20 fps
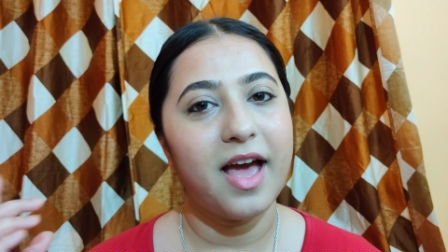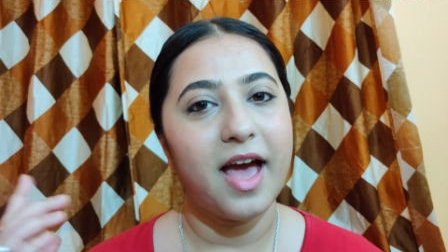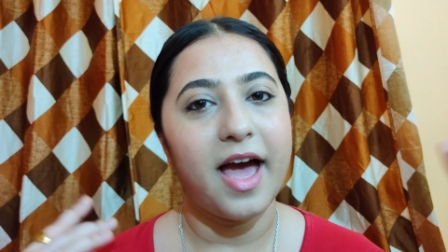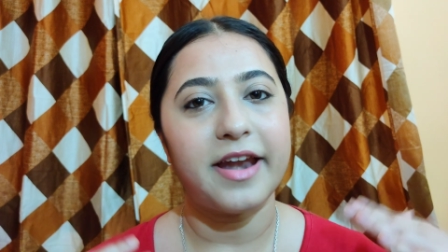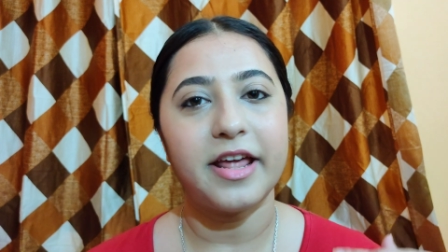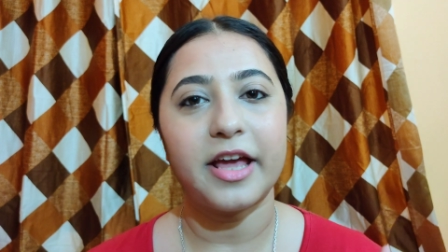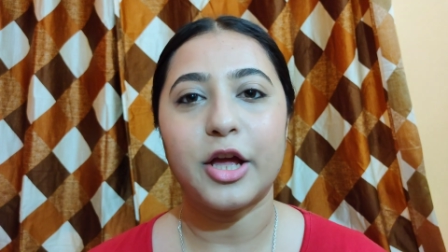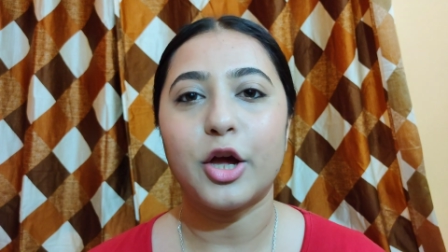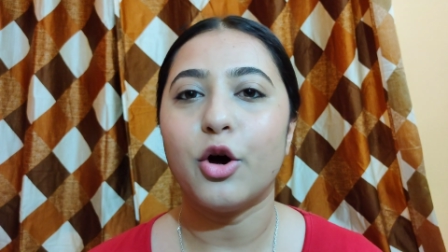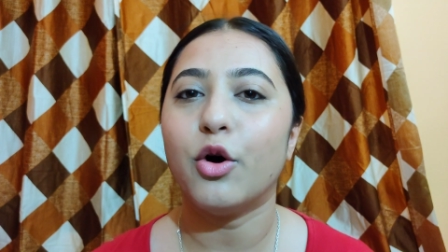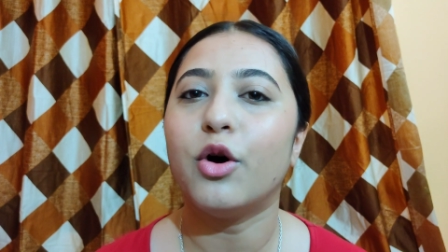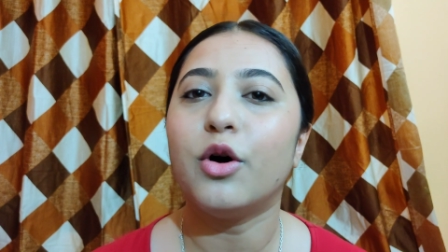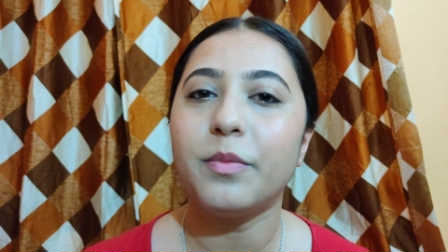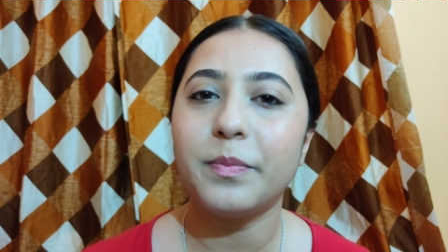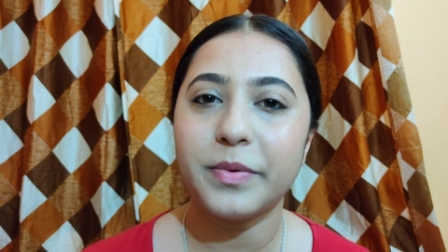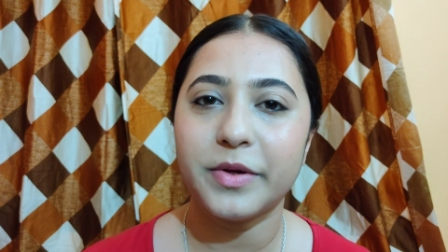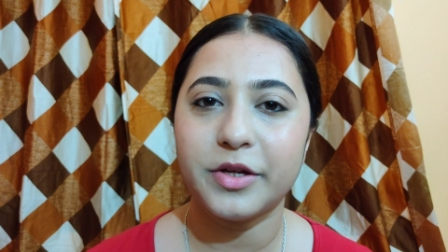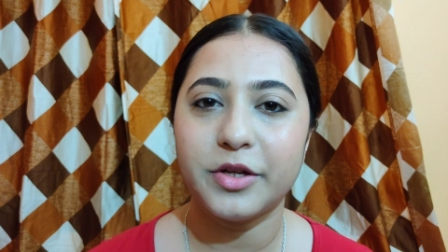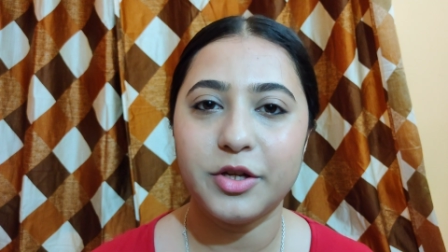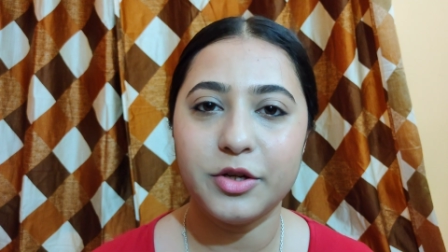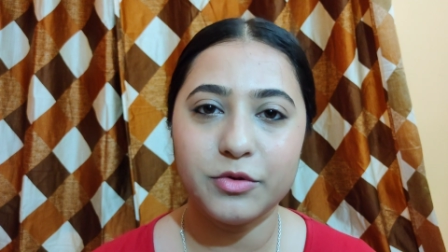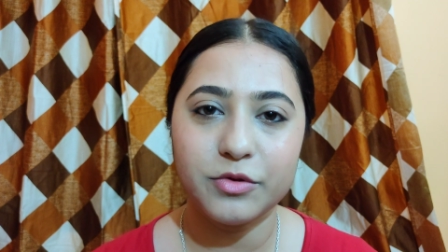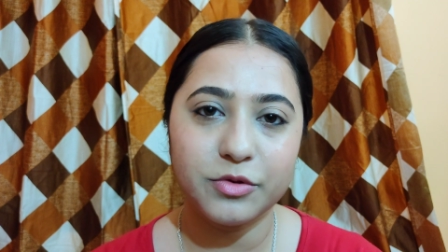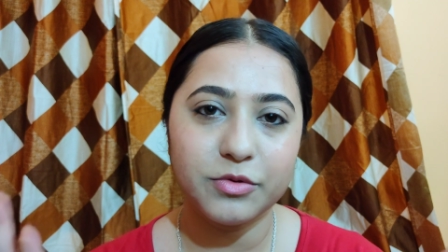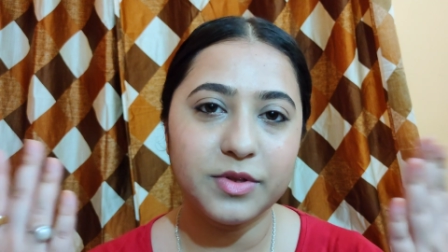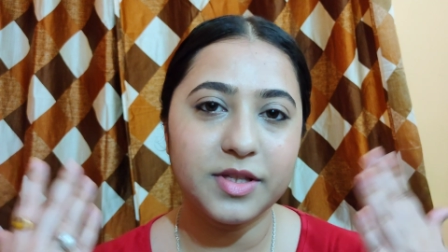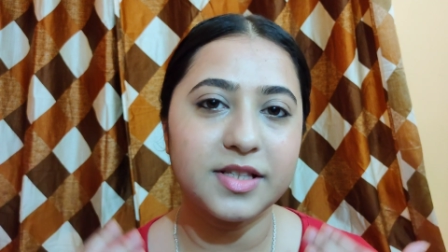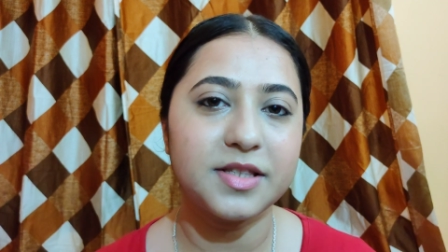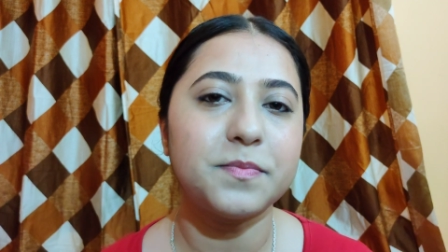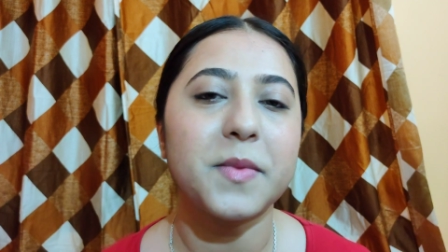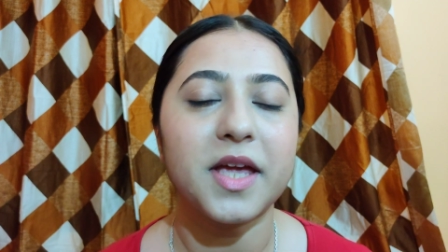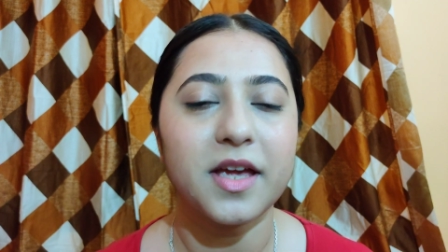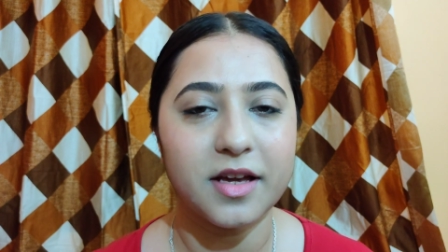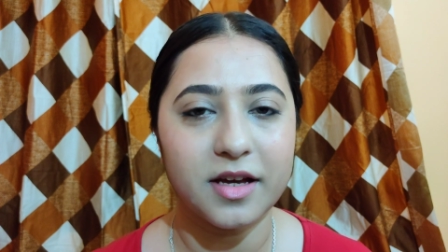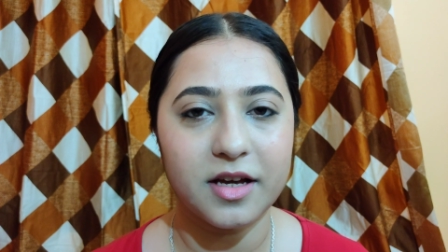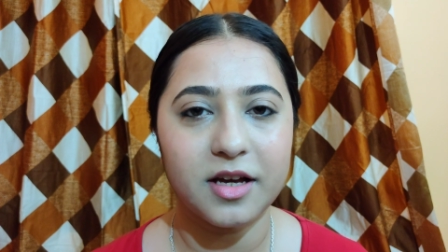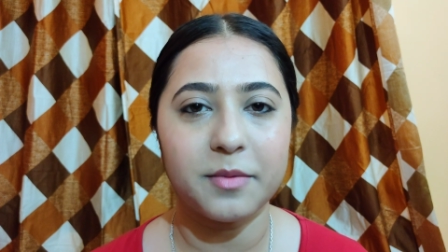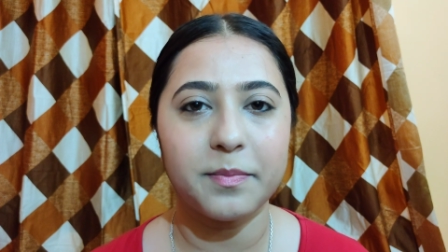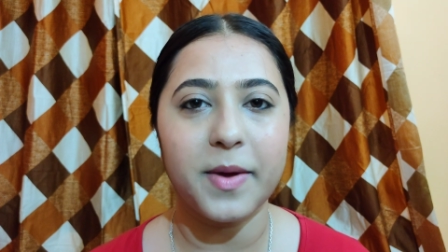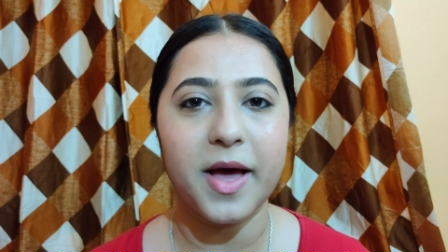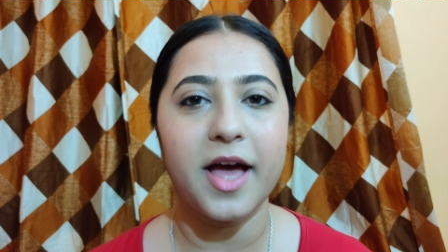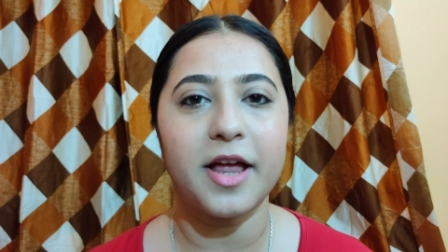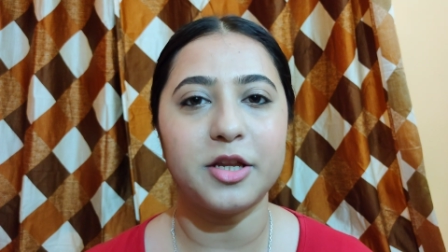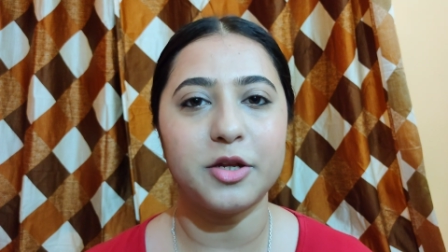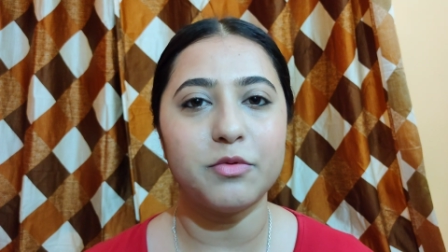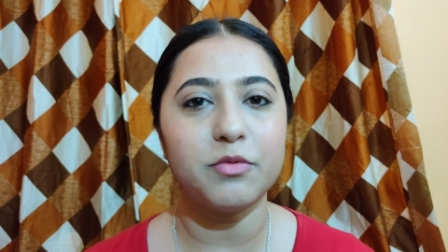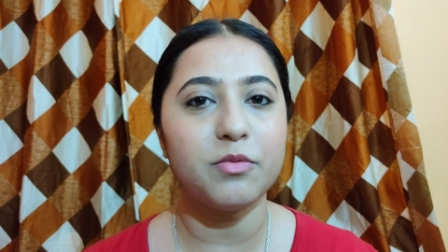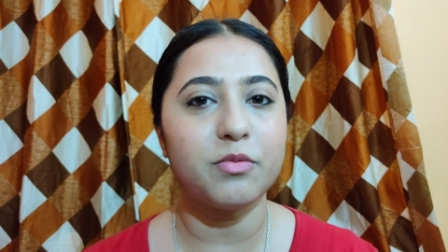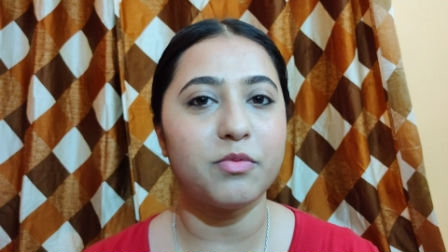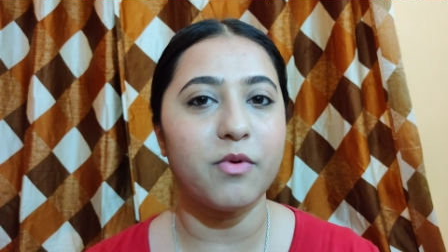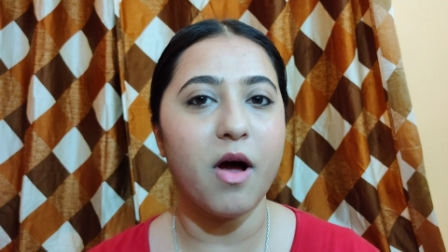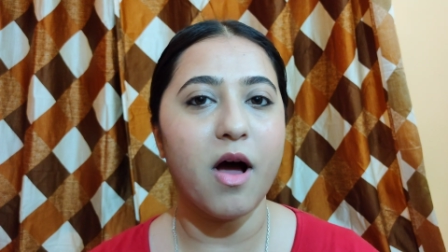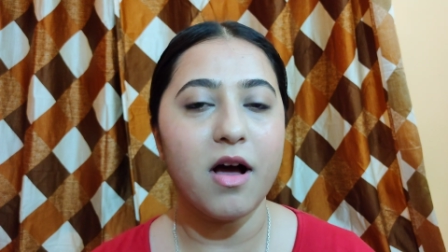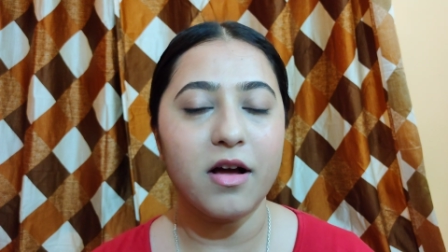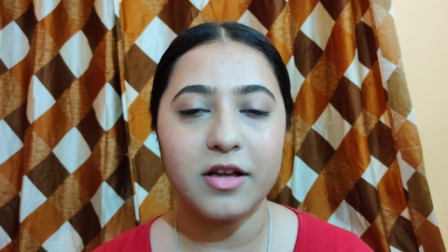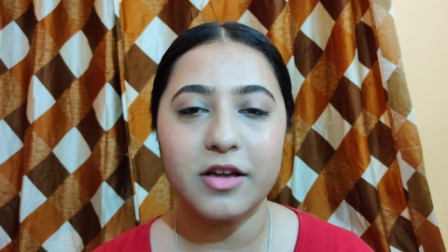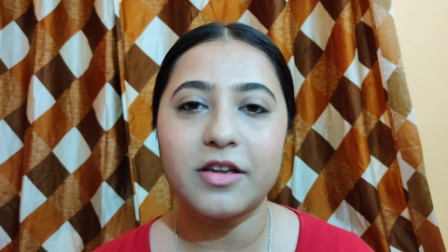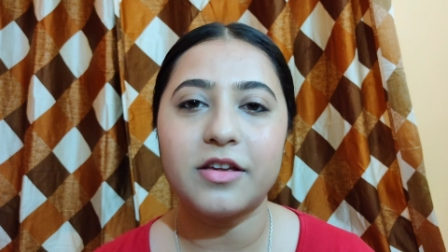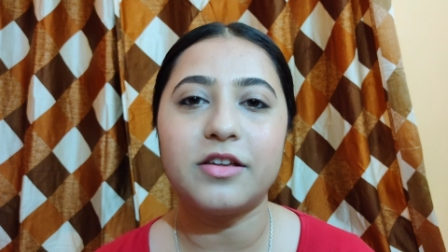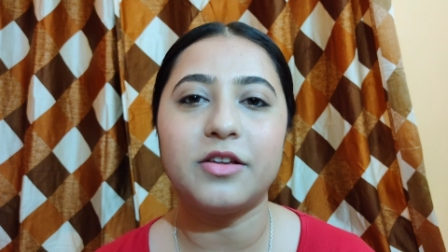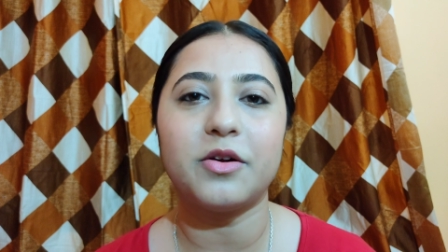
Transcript: And I hope you do this makeup and you rock